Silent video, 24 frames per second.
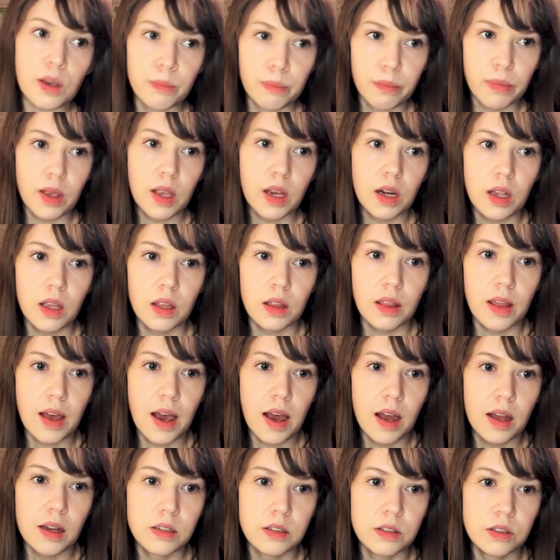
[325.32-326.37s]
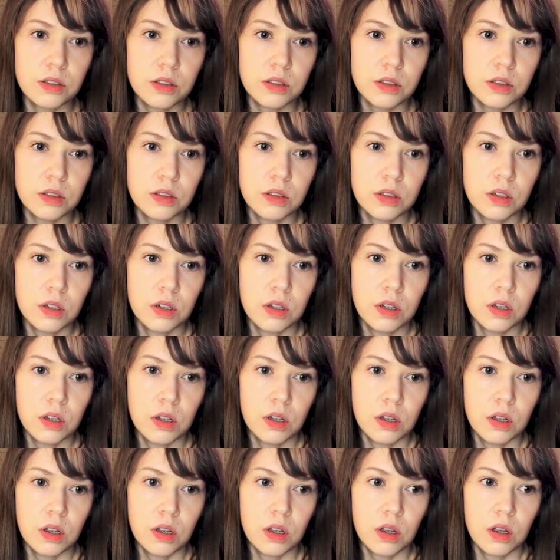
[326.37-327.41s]
meaning that
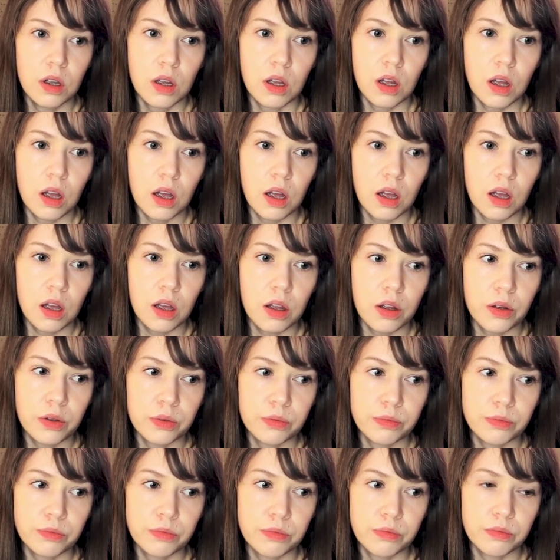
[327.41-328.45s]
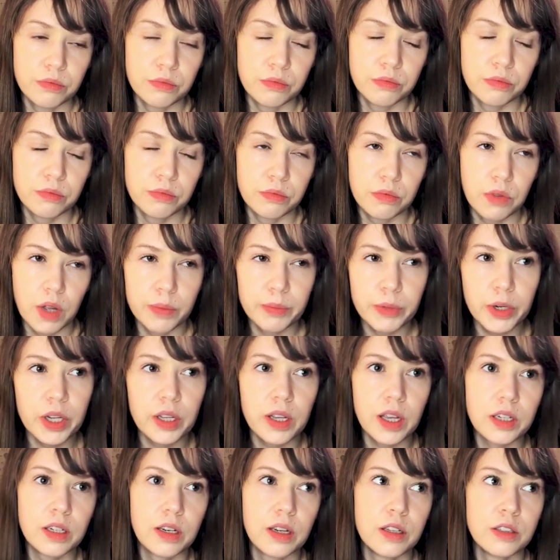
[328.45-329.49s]
I'm gonna
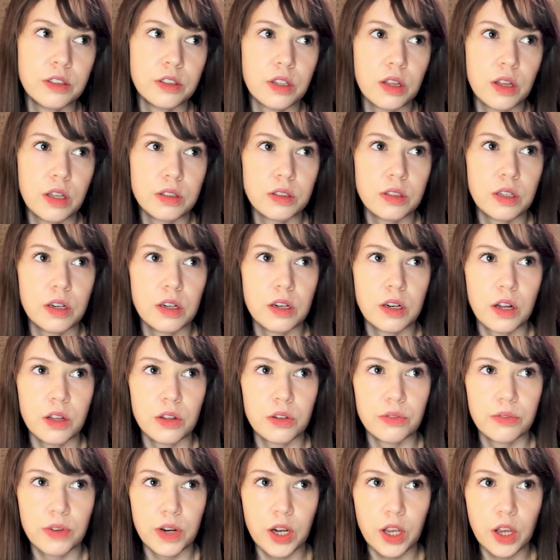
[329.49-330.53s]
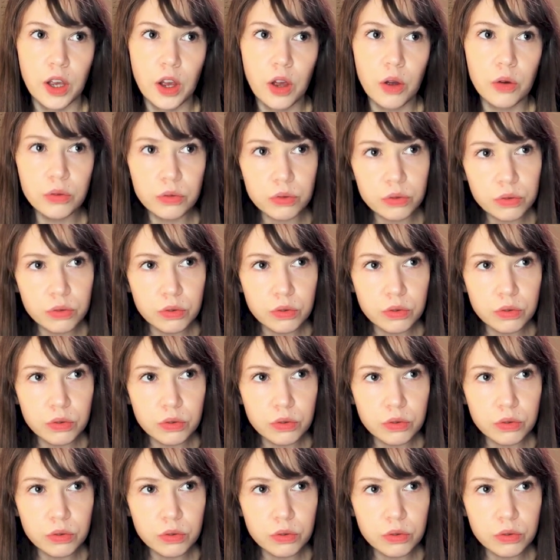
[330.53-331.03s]
get into this in another video,